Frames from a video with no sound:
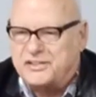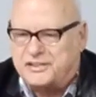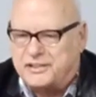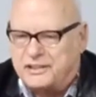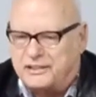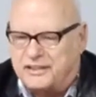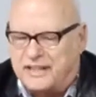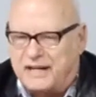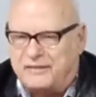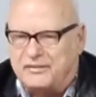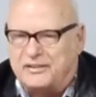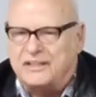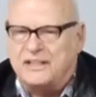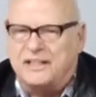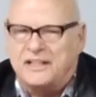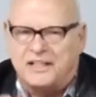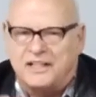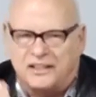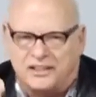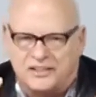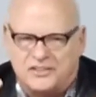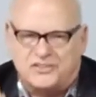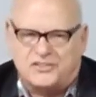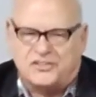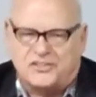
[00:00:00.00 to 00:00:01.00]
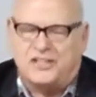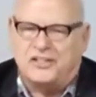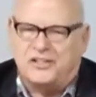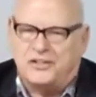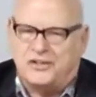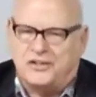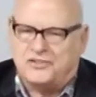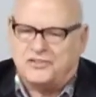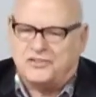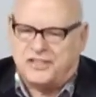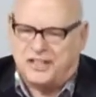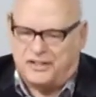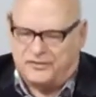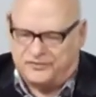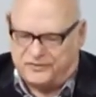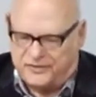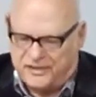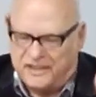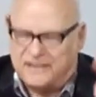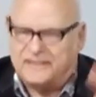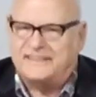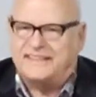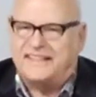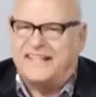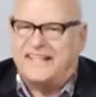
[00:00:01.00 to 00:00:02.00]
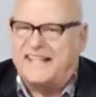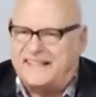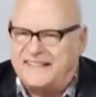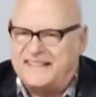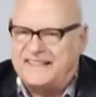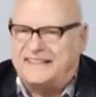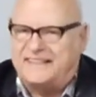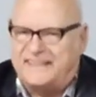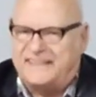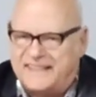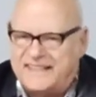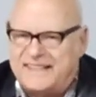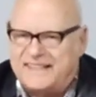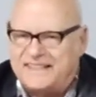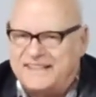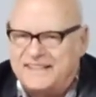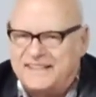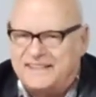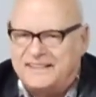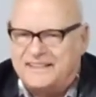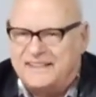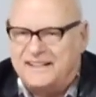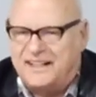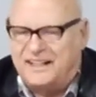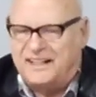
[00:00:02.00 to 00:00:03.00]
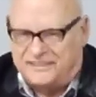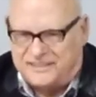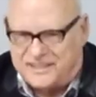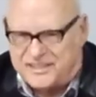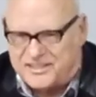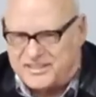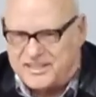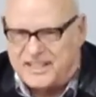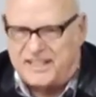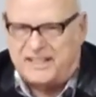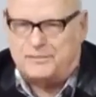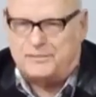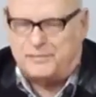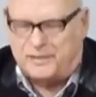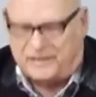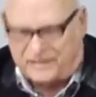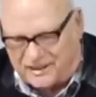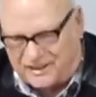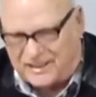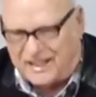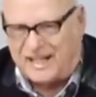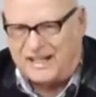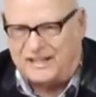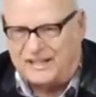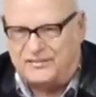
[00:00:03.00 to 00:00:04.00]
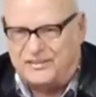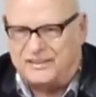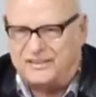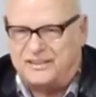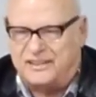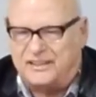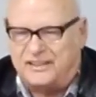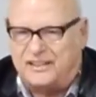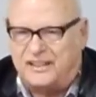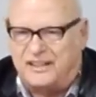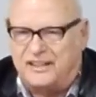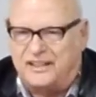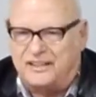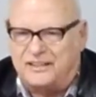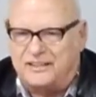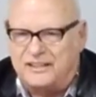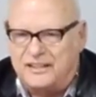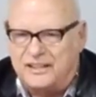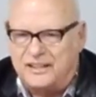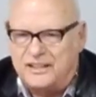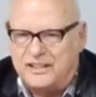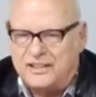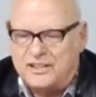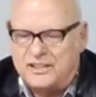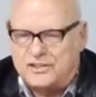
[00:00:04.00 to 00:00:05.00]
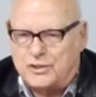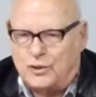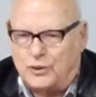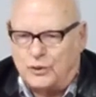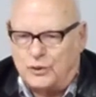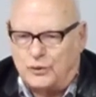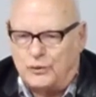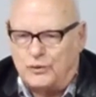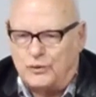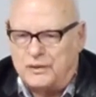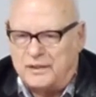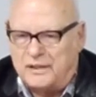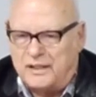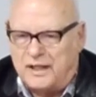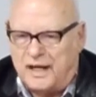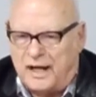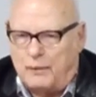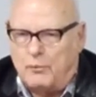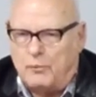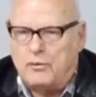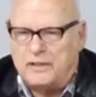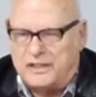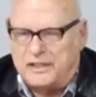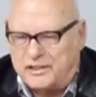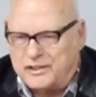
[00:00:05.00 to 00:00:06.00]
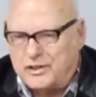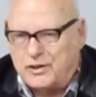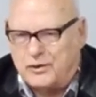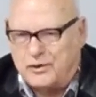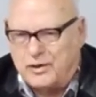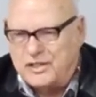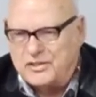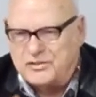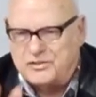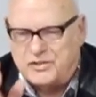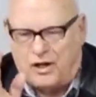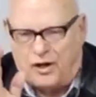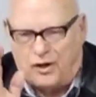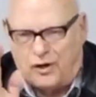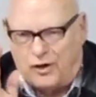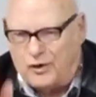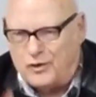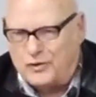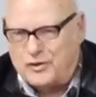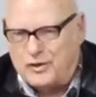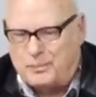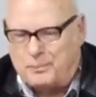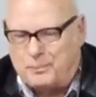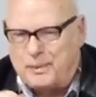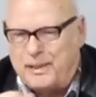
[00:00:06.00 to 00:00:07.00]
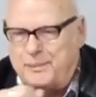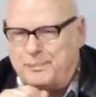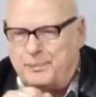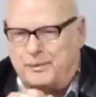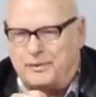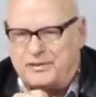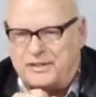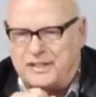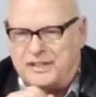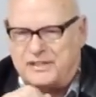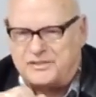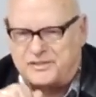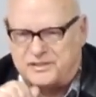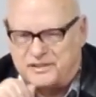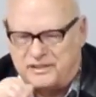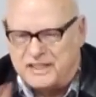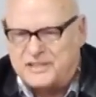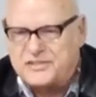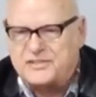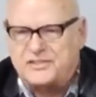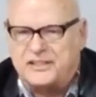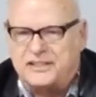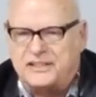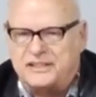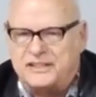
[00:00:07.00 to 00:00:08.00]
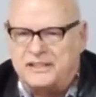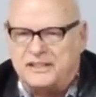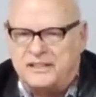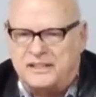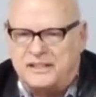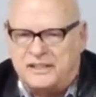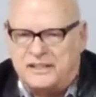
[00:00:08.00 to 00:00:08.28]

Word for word: 11, consider yourself dead indeed unto sin, but alive unto God. So I want to encourage all the people that's listening.